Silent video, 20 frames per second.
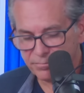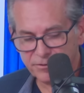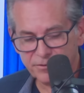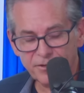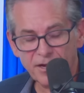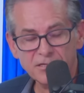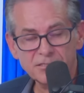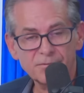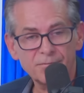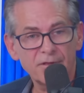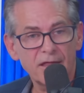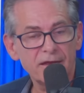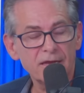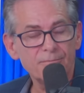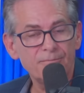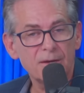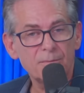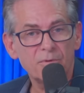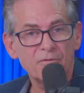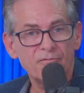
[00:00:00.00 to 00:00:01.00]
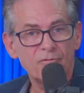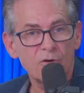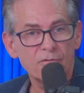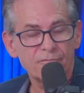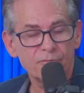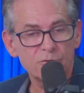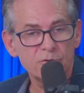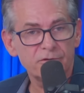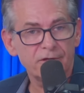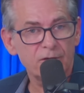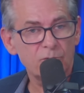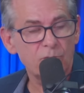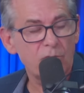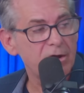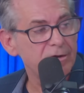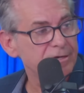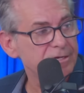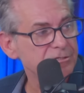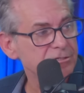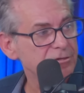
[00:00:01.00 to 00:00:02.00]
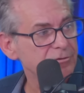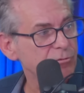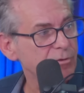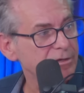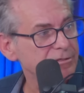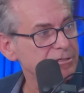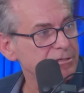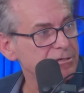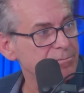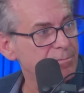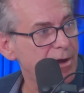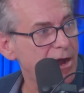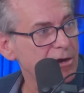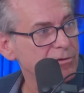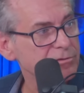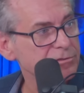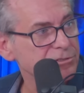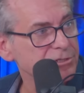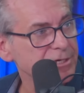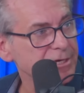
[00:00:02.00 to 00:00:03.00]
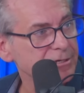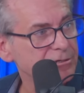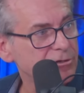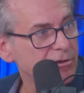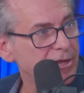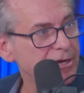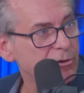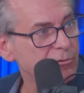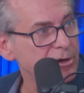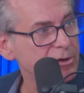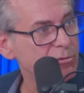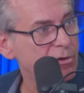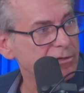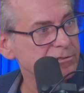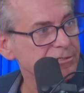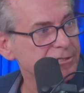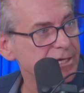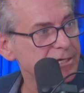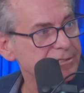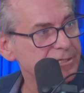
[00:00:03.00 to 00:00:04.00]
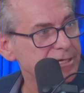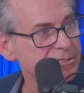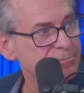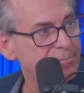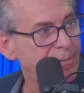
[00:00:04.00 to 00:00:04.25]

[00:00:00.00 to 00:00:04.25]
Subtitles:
Yes, letting people vote for who they want is a threat to democracy. Glenn Greenwald says, as